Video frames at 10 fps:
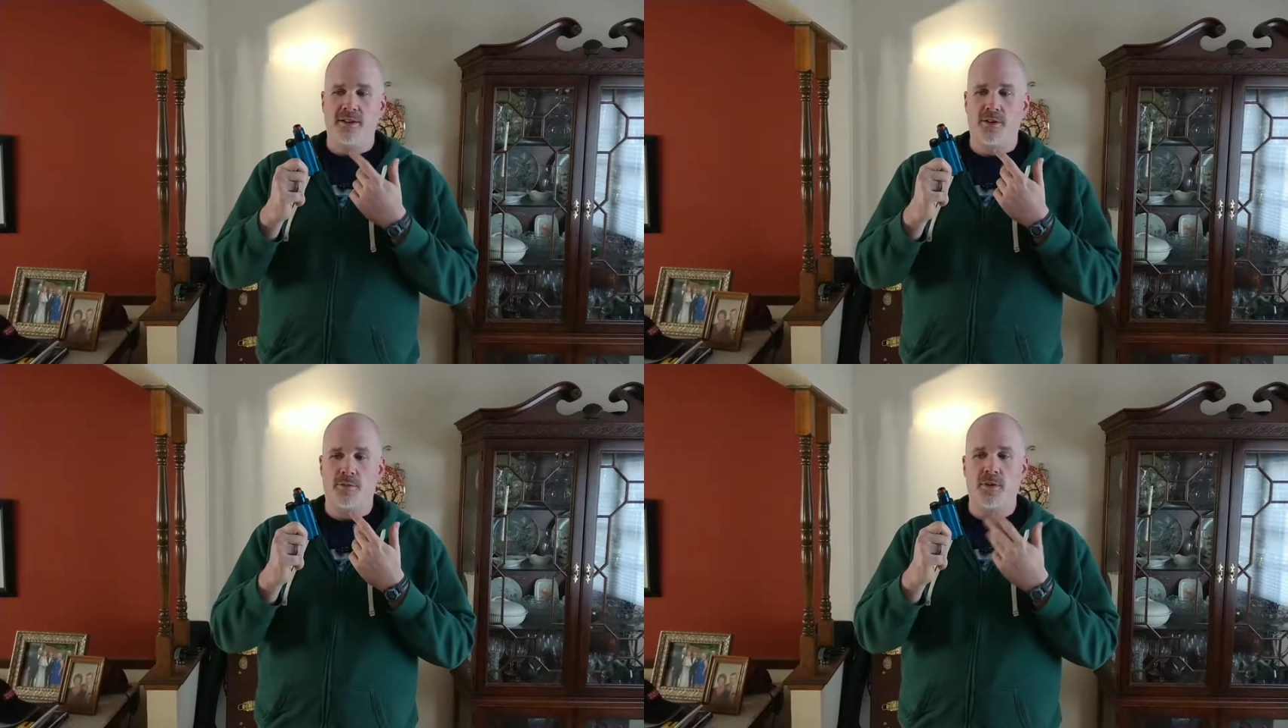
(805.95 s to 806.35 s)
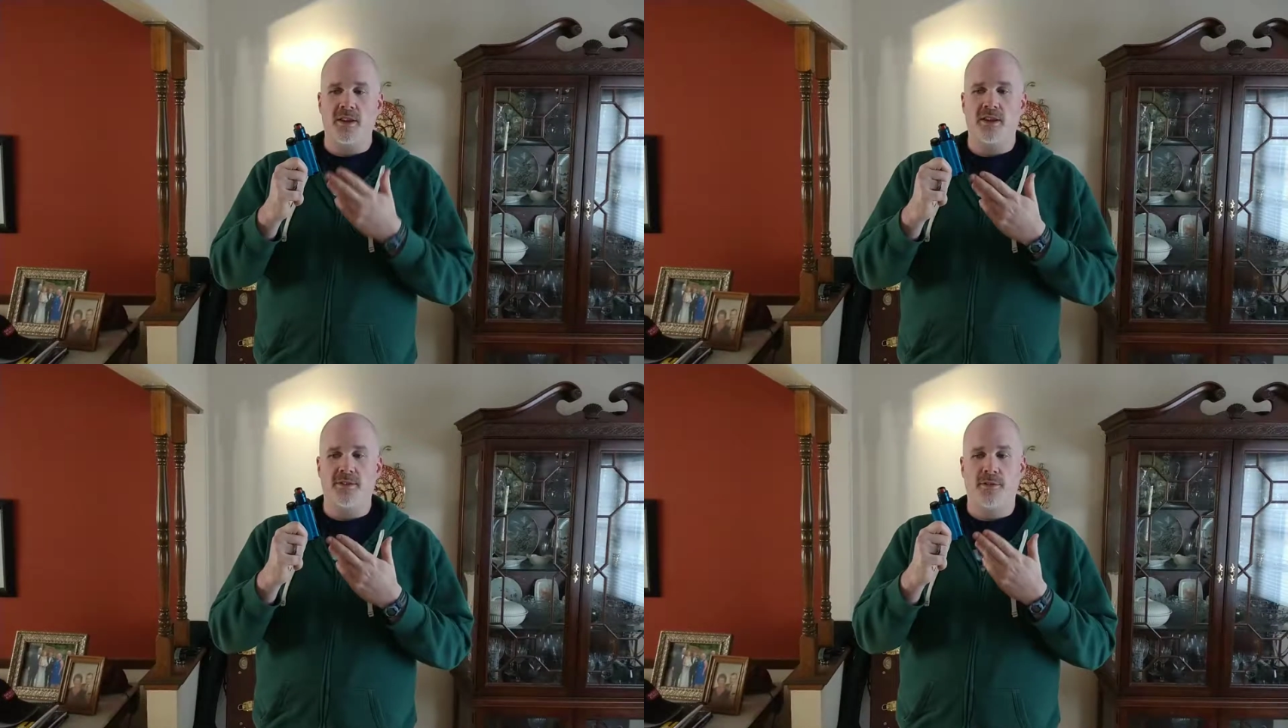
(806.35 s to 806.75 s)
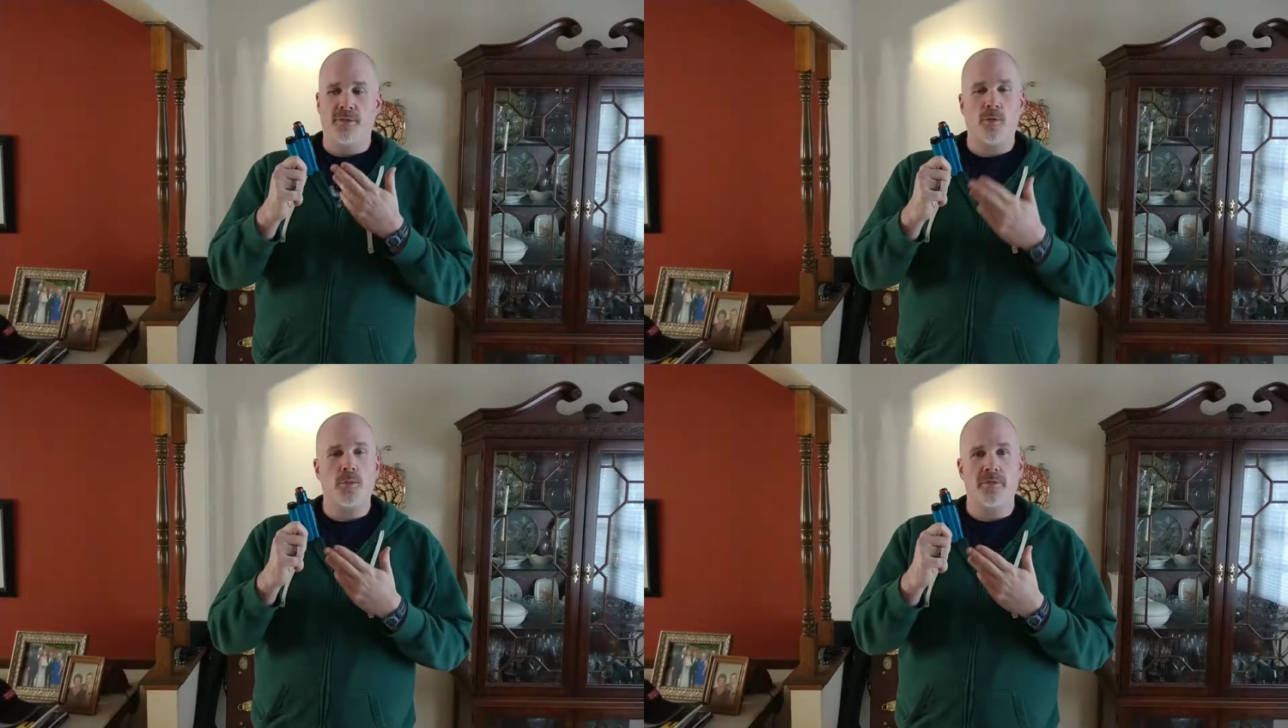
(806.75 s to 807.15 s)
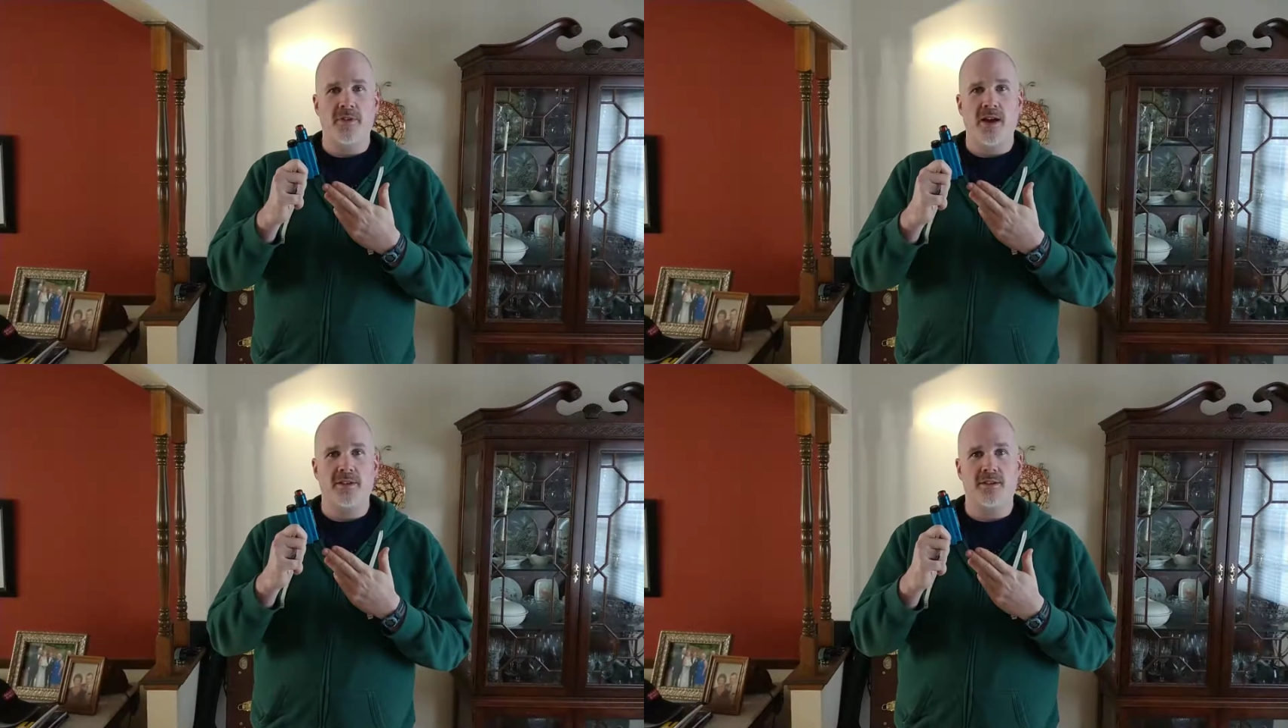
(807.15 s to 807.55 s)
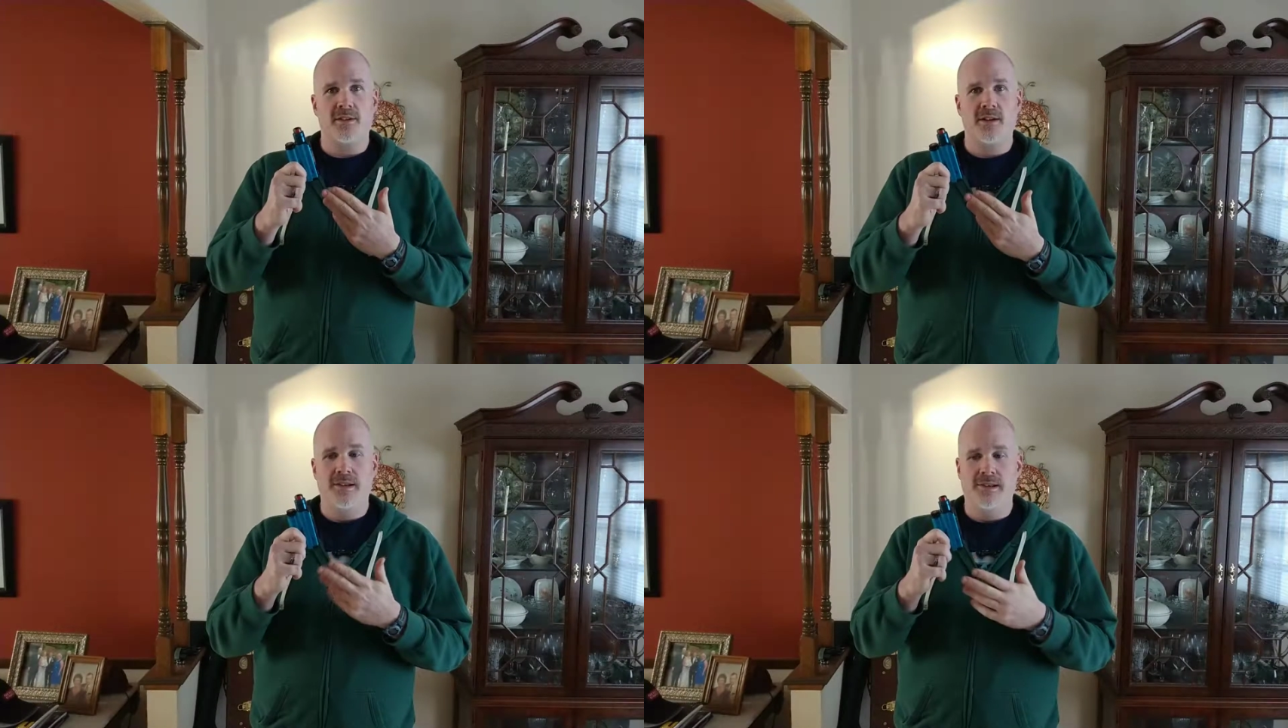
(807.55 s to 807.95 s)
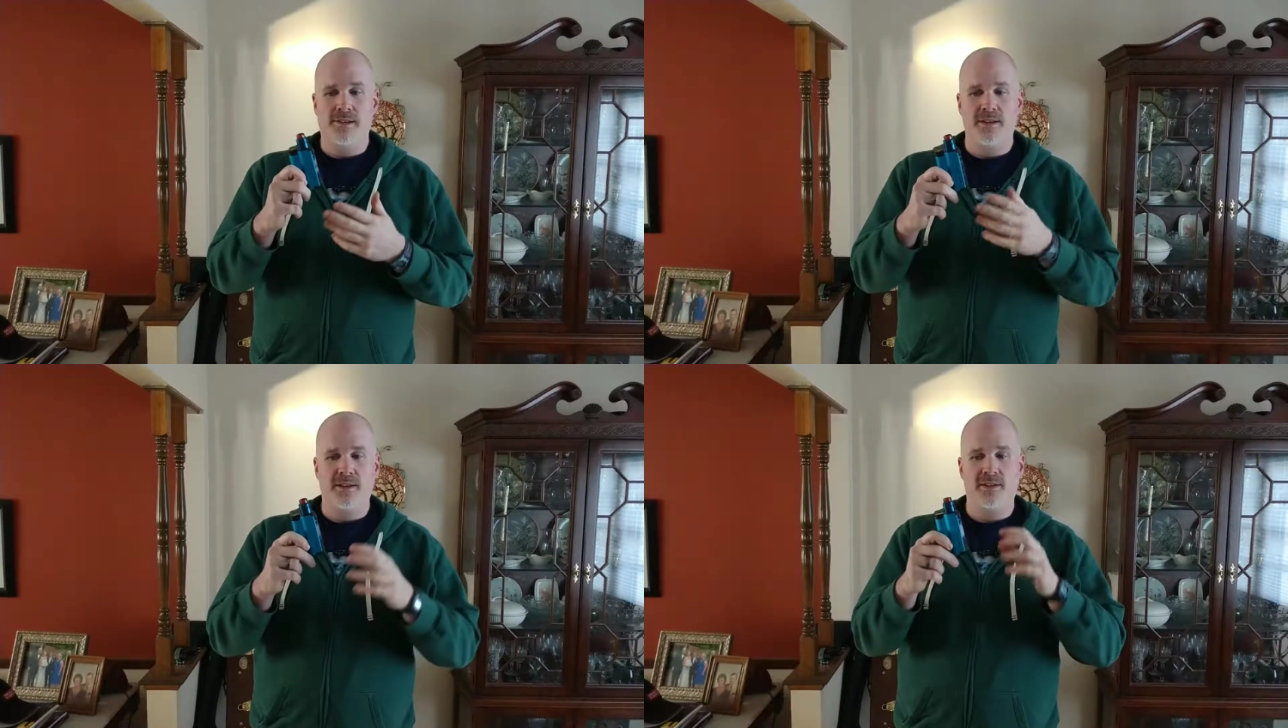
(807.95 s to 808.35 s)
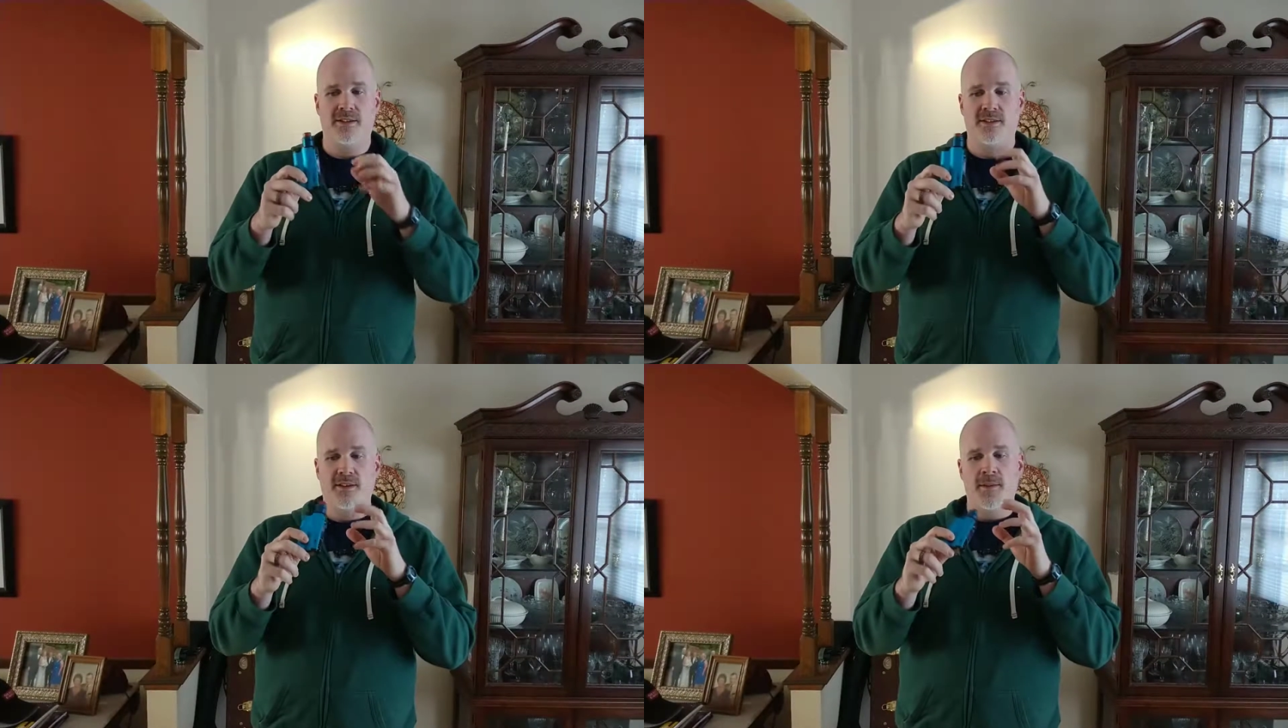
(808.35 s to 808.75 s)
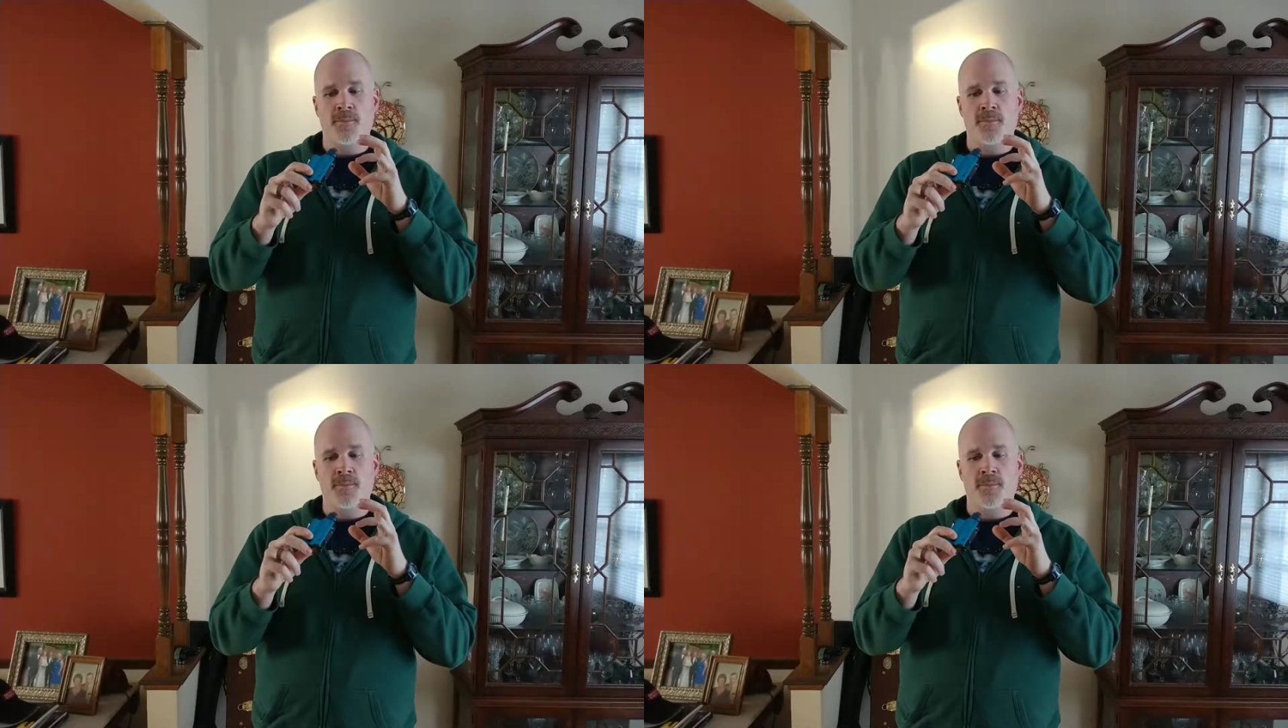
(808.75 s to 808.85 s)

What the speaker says: really the form factor is